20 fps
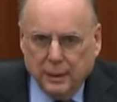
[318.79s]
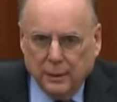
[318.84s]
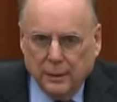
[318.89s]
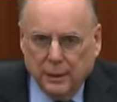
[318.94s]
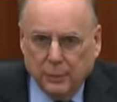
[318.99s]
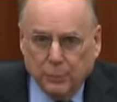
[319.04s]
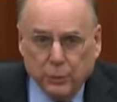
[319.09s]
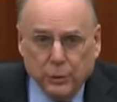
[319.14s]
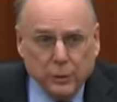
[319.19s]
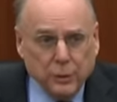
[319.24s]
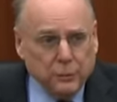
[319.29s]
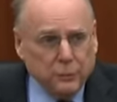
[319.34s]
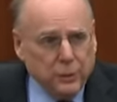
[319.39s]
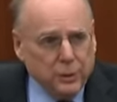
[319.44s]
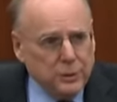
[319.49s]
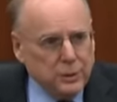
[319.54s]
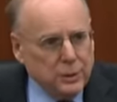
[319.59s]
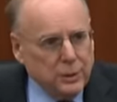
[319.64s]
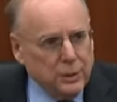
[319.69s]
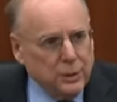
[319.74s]
Hebrew
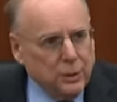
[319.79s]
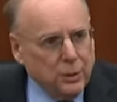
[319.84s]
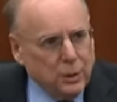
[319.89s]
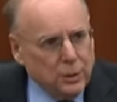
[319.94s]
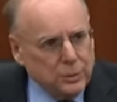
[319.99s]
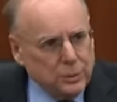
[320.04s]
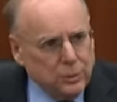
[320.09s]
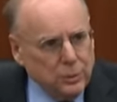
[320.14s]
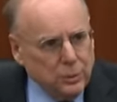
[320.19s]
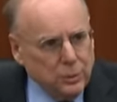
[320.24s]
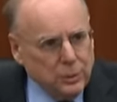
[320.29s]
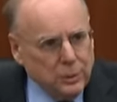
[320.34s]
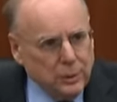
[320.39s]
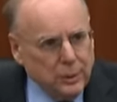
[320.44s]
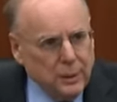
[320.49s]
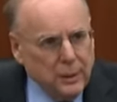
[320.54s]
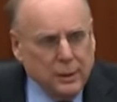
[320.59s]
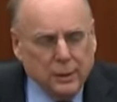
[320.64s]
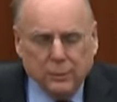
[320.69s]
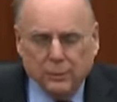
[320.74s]
University Law School,
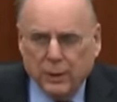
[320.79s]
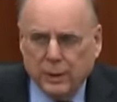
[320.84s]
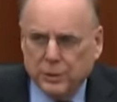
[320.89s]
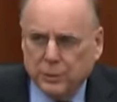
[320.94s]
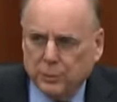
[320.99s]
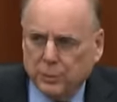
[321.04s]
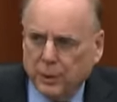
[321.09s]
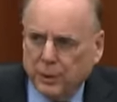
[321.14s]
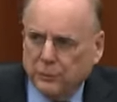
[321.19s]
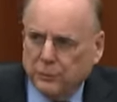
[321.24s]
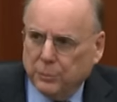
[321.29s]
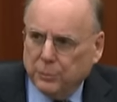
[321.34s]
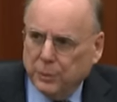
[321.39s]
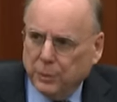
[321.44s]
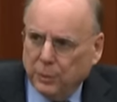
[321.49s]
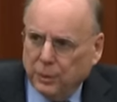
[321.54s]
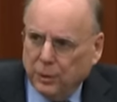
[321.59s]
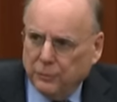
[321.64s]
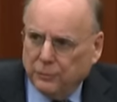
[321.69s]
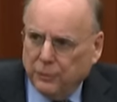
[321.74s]
graduated from
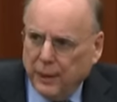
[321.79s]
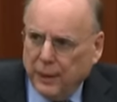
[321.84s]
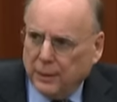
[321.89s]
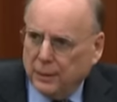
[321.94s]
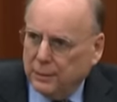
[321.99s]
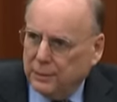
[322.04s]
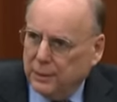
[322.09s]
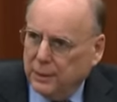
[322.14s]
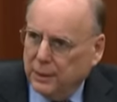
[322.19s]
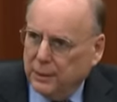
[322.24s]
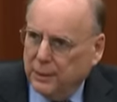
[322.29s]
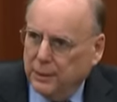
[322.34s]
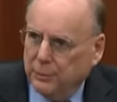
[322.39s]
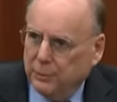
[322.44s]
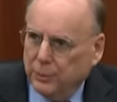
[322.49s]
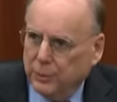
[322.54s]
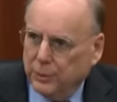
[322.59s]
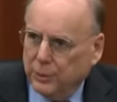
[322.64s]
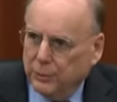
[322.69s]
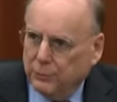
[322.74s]
the law faculty at
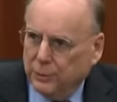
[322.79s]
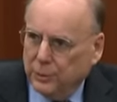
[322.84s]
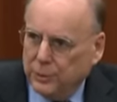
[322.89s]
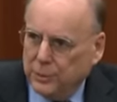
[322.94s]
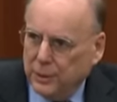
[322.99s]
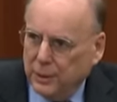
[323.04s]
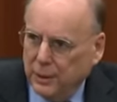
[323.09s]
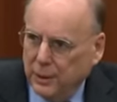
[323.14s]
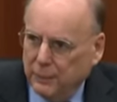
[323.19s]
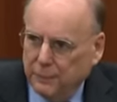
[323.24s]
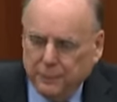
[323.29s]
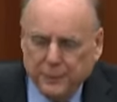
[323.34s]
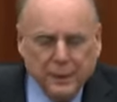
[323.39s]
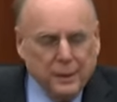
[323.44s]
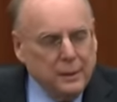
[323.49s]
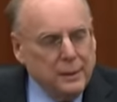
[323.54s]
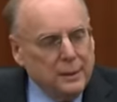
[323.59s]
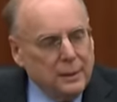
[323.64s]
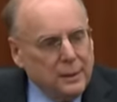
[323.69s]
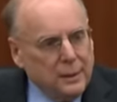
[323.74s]
Hebrew University.
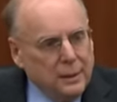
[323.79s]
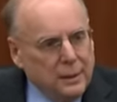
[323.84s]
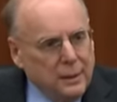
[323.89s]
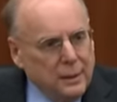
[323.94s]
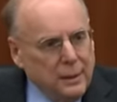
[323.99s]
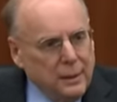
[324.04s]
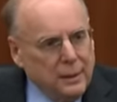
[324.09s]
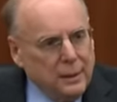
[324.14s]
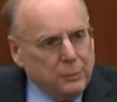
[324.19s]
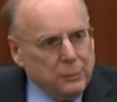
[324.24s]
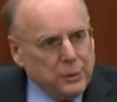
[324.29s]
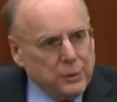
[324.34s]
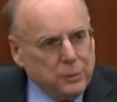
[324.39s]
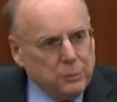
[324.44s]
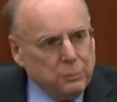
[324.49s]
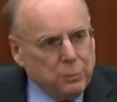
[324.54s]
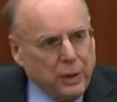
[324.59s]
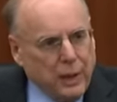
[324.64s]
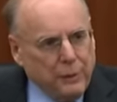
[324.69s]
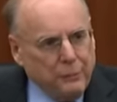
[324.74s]
He then was
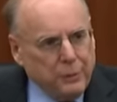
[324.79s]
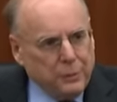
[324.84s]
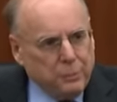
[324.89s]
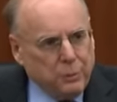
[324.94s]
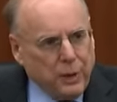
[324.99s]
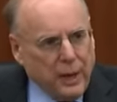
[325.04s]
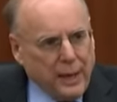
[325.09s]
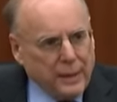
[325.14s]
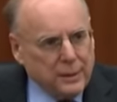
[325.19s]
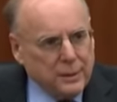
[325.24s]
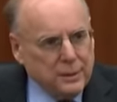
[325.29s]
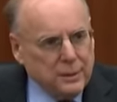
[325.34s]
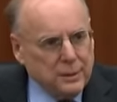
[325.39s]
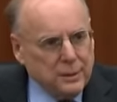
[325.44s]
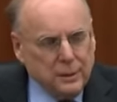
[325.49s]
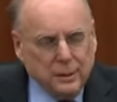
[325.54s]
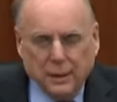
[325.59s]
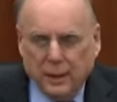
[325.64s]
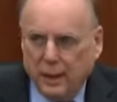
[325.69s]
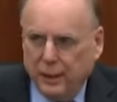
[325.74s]
in private
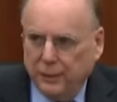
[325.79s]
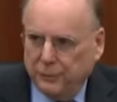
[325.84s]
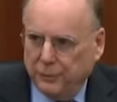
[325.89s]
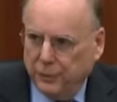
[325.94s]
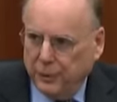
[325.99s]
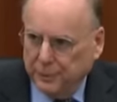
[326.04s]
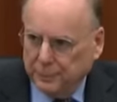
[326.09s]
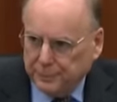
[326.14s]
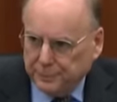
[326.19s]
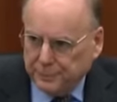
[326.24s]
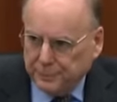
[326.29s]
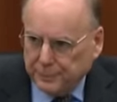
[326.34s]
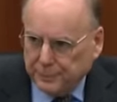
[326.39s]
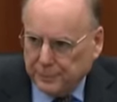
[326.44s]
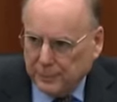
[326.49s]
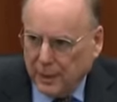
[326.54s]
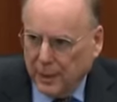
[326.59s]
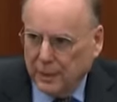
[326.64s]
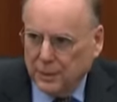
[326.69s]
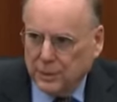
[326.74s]
practice in Haifa
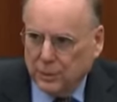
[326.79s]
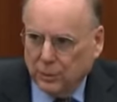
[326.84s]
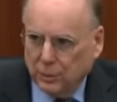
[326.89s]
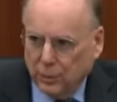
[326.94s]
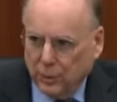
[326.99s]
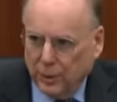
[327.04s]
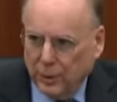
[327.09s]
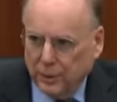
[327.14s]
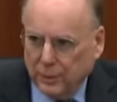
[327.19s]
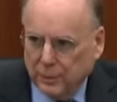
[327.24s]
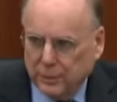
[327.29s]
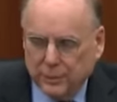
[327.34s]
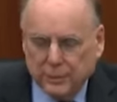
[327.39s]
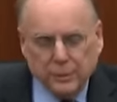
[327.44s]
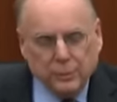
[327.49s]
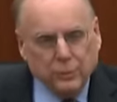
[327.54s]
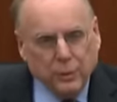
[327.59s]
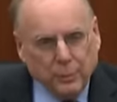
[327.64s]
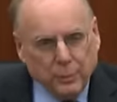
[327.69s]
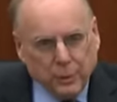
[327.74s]
as a lawyer,
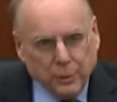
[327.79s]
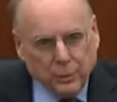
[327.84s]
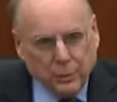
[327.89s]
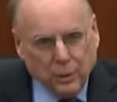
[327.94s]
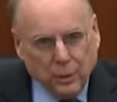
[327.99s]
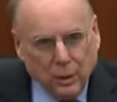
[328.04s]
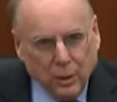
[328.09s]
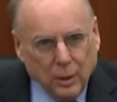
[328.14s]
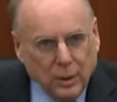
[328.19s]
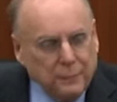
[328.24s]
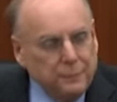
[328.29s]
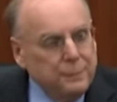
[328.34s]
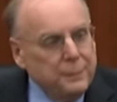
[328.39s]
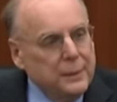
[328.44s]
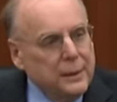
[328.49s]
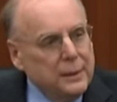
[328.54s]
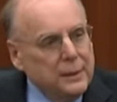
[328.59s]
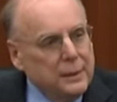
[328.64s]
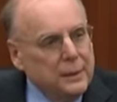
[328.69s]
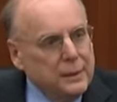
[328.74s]
criminal law,
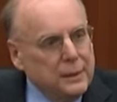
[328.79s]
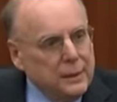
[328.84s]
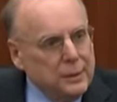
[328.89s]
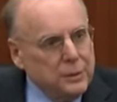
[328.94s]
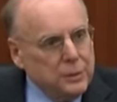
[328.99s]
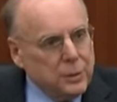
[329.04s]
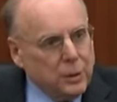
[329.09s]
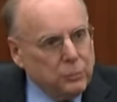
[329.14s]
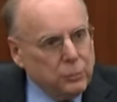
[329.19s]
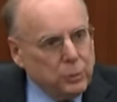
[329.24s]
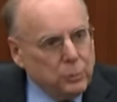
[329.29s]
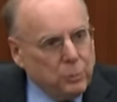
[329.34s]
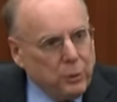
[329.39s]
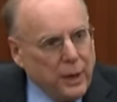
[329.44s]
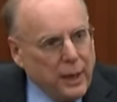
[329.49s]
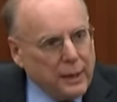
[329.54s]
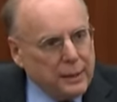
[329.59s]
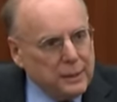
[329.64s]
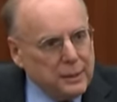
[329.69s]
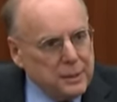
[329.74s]
and general
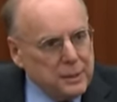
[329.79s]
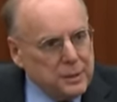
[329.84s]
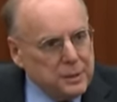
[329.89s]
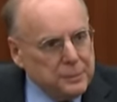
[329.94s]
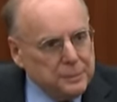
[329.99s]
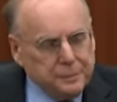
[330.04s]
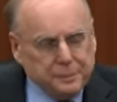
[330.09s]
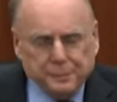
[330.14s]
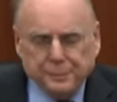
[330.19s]
practice.